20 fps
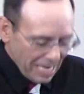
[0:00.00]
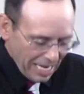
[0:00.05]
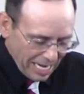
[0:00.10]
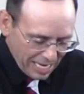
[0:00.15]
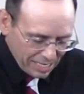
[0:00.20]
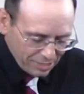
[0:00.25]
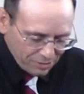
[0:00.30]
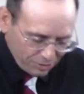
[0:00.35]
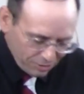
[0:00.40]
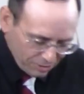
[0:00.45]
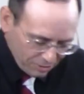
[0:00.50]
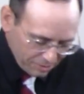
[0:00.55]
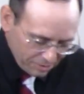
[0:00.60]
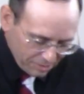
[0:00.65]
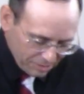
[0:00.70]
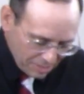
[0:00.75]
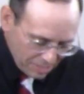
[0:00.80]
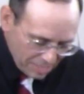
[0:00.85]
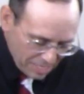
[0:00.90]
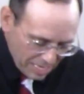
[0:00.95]
into
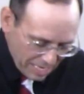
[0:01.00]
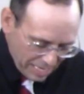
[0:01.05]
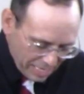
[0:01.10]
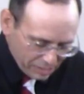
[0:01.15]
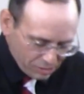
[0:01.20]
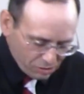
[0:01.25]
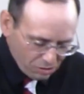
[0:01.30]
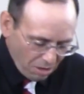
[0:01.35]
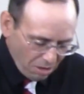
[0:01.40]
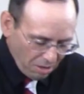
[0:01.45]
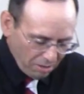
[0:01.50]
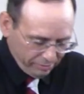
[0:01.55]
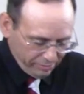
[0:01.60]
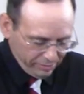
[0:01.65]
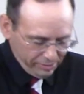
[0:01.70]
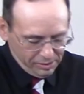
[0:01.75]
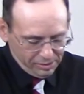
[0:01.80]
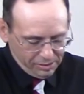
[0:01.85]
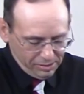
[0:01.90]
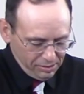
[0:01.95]
his
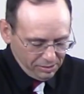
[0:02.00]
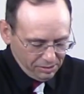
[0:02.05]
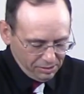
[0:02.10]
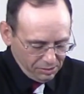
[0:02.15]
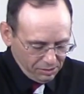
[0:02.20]
harvest.